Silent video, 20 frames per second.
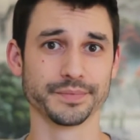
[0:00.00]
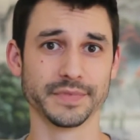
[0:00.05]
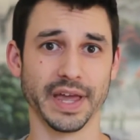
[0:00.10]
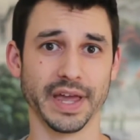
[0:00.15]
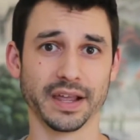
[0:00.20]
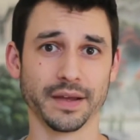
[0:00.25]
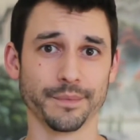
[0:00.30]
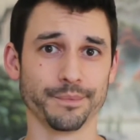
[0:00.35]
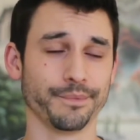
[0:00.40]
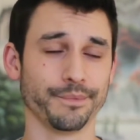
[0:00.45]

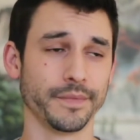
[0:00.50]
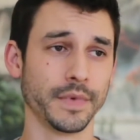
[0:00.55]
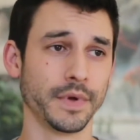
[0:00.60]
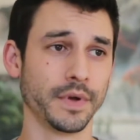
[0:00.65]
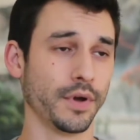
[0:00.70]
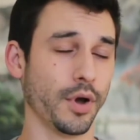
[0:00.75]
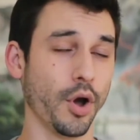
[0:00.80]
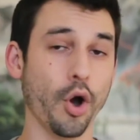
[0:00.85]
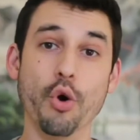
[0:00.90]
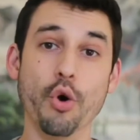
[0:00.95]
Like,
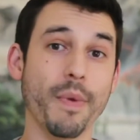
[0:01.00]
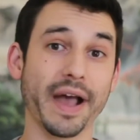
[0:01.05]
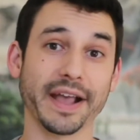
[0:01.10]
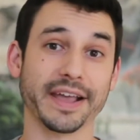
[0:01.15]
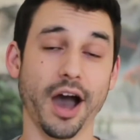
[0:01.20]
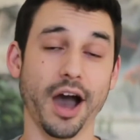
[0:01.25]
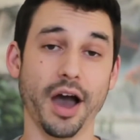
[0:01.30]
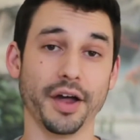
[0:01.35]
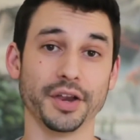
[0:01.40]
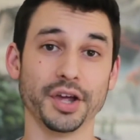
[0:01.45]
oh my
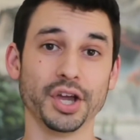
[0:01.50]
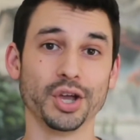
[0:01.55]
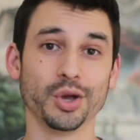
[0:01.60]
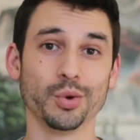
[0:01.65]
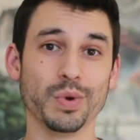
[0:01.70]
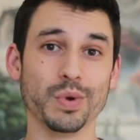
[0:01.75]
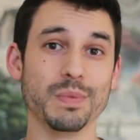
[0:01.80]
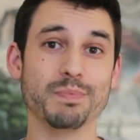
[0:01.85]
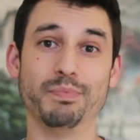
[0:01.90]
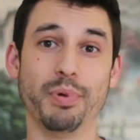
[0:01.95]
God,
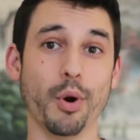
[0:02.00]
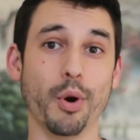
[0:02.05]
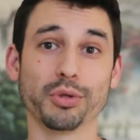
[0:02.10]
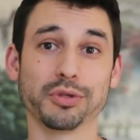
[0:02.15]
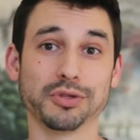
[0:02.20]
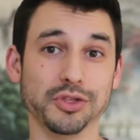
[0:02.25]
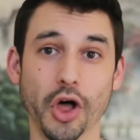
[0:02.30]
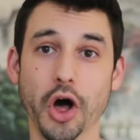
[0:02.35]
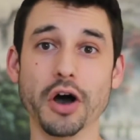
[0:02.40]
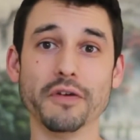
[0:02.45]
we
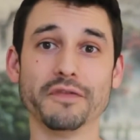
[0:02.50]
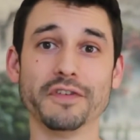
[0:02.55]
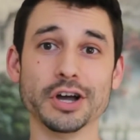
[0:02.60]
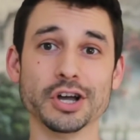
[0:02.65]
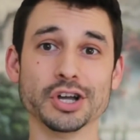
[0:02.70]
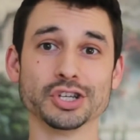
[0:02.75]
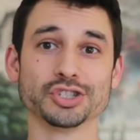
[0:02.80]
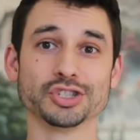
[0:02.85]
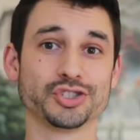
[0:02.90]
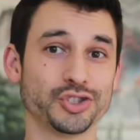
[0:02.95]
both love
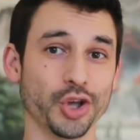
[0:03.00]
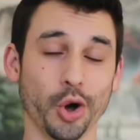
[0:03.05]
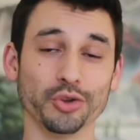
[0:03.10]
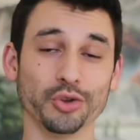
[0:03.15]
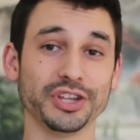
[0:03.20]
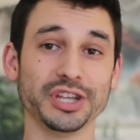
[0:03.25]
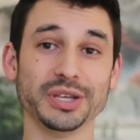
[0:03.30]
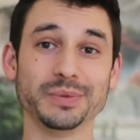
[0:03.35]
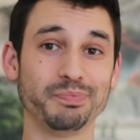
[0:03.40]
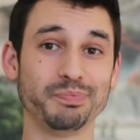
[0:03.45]

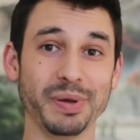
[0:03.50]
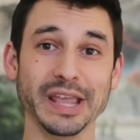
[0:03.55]
salted